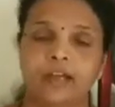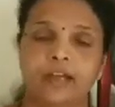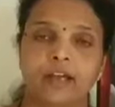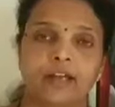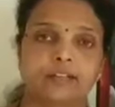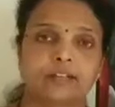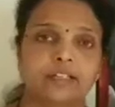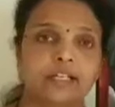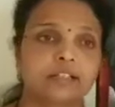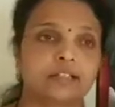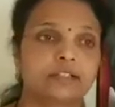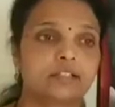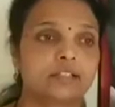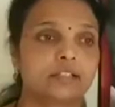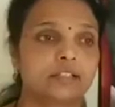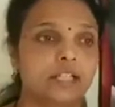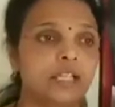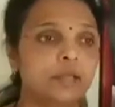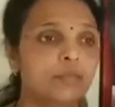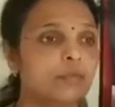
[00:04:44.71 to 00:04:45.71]
and
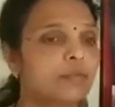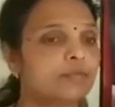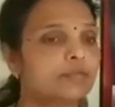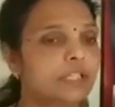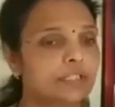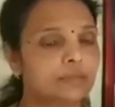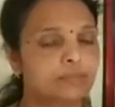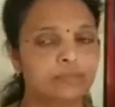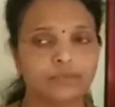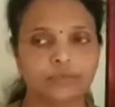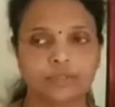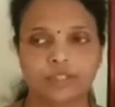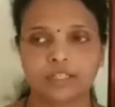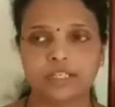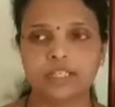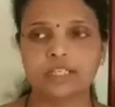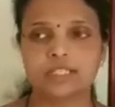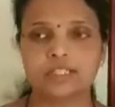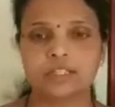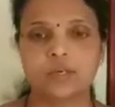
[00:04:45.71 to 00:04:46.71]
the name of that book
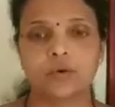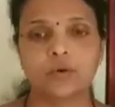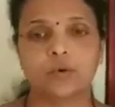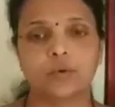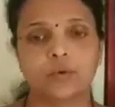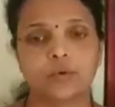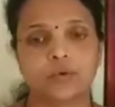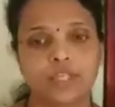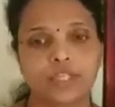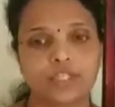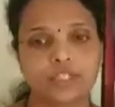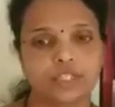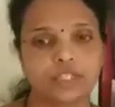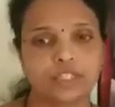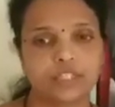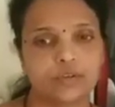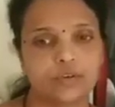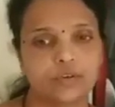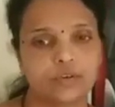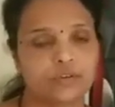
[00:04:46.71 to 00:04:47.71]
is
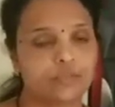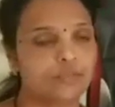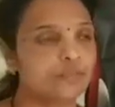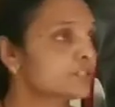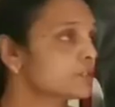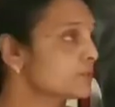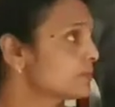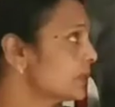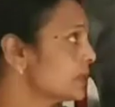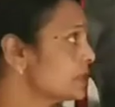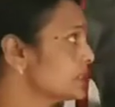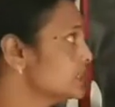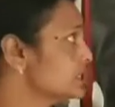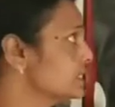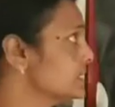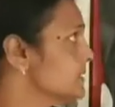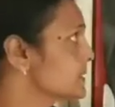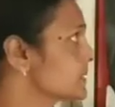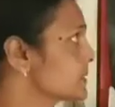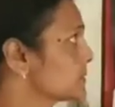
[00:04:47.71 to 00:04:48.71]
Origin of
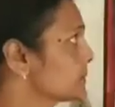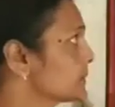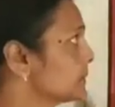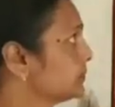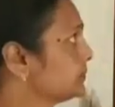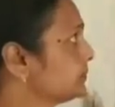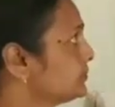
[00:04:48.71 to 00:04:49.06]
Species.